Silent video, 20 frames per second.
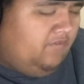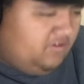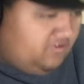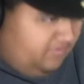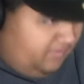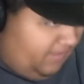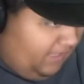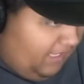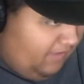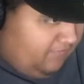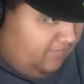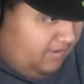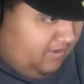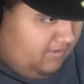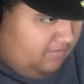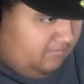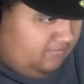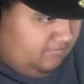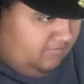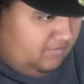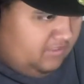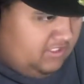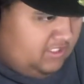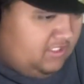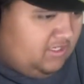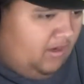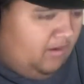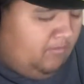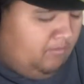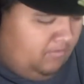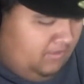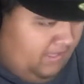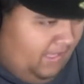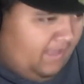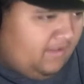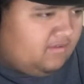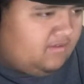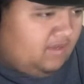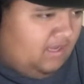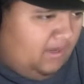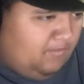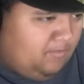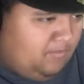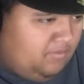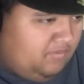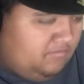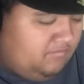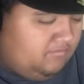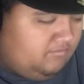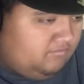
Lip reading: Featuring Havek, which is called BlackTop.